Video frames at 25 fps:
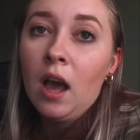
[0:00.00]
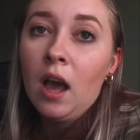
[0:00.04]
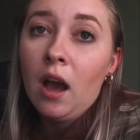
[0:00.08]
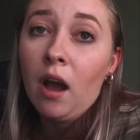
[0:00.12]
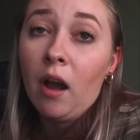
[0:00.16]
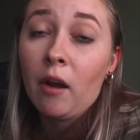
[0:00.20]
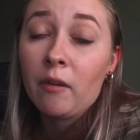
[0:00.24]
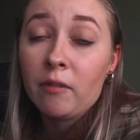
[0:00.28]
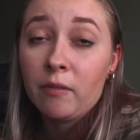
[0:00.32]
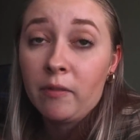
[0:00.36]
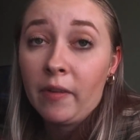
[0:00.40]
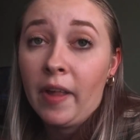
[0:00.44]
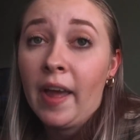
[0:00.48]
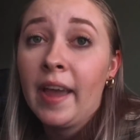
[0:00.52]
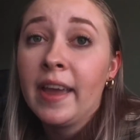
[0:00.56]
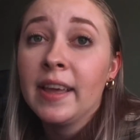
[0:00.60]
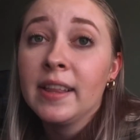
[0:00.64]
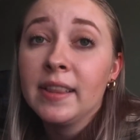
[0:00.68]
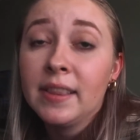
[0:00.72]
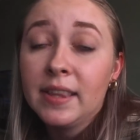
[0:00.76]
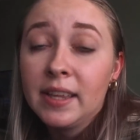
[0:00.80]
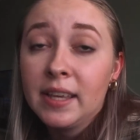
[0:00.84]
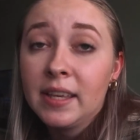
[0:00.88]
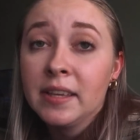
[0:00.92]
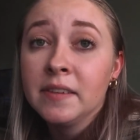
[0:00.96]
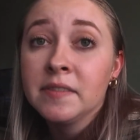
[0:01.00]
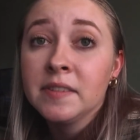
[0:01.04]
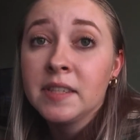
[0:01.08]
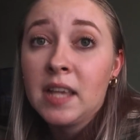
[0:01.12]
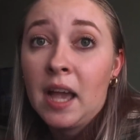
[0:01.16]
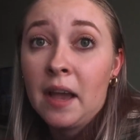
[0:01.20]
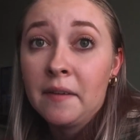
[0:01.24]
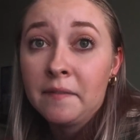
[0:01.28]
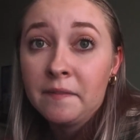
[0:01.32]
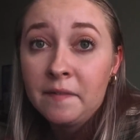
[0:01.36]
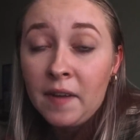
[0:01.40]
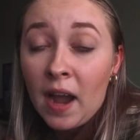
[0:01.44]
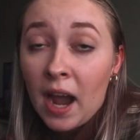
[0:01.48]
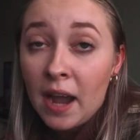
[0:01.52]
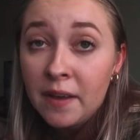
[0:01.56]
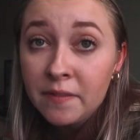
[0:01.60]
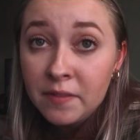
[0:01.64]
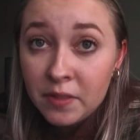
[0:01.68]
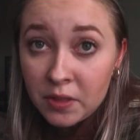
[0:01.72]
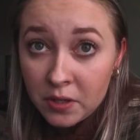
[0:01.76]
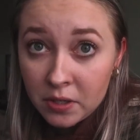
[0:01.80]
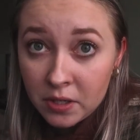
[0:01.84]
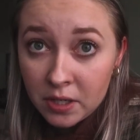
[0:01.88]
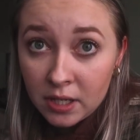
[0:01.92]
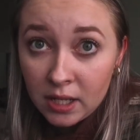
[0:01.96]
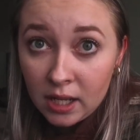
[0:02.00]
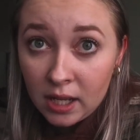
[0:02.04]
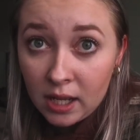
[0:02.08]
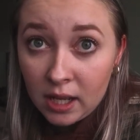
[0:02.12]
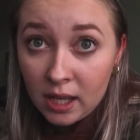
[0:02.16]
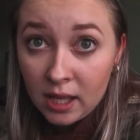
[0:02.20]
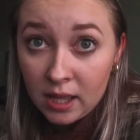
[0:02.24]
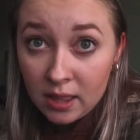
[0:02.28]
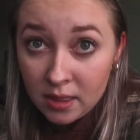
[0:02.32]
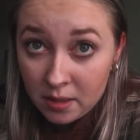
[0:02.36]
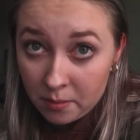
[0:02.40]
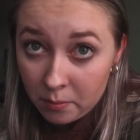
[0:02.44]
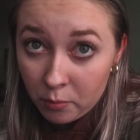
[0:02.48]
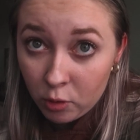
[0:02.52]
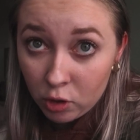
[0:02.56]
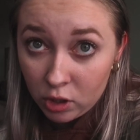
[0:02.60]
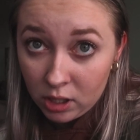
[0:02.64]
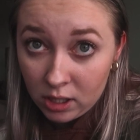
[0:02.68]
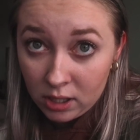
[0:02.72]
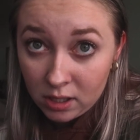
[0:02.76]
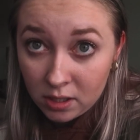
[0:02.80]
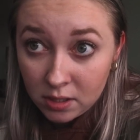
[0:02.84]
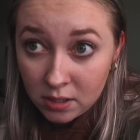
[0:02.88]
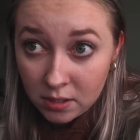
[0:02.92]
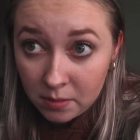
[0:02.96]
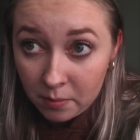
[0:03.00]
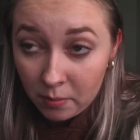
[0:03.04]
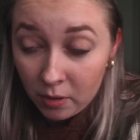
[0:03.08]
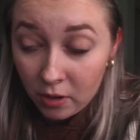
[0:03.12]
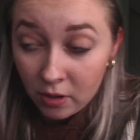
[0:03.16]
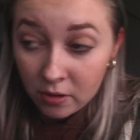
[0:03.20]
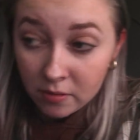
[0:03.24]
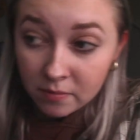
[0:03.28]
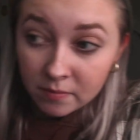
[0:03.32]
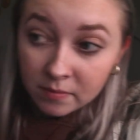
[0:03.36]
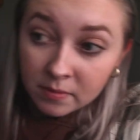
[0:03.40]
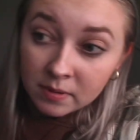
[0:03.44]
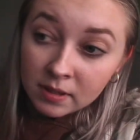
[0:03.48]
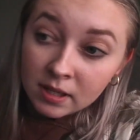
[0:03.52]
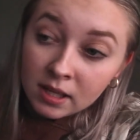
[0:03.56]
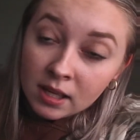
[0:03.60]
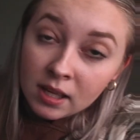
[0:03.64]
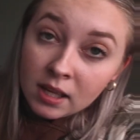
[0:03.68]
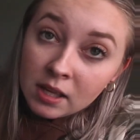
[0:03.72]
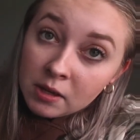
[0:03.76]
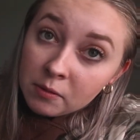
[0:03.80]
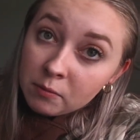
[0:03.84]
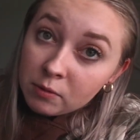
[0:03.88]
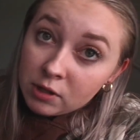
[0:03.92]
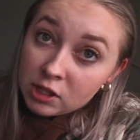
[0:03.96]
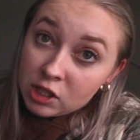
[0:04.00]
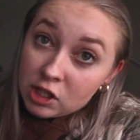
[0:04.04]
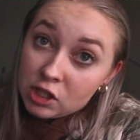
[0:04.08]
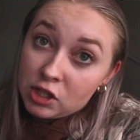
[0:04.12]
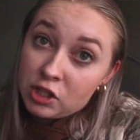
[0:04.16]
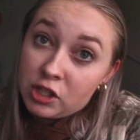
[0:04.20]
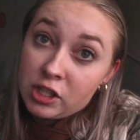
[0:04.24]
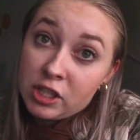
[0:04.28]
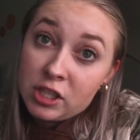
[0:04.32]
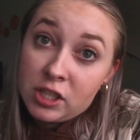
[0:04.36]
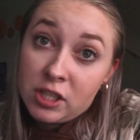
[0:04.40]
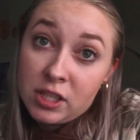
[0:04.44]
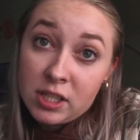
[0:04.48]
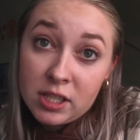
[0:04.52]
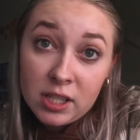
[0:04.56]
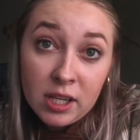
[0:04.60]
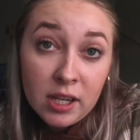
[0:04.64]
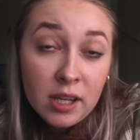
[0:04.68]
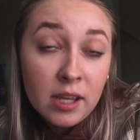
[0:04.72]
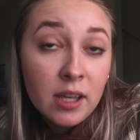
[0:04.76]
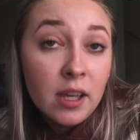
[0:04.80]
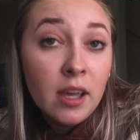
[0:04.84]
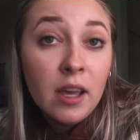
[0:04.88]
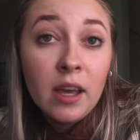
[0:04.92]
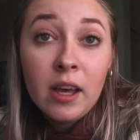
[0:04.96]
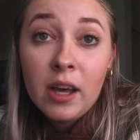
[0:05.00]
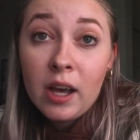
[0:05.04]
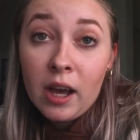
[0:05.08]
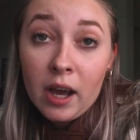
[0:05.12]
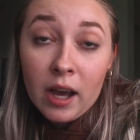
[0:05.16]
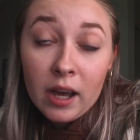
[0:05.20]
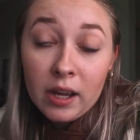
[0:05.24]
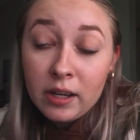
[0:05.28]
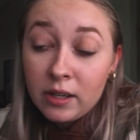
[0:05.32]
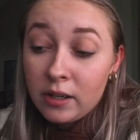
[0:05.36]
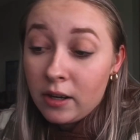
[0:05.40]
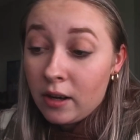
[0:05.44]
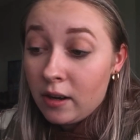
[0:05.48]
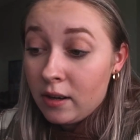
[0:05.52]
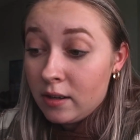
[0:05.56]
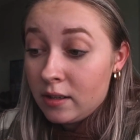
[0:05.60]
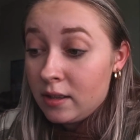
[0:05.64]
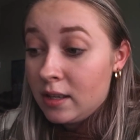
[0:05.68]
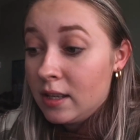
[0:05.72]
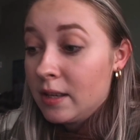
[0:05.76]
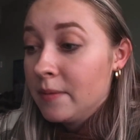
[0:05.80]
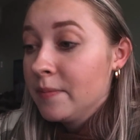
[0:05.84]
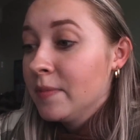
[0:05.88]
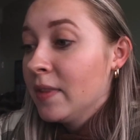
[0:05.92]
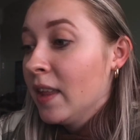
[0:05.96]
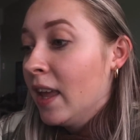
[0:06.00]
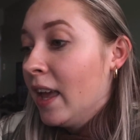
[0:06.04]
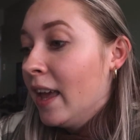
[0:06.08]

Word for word: Our flight leaves at five thirty in the morning tomorrow, which is just ungodly.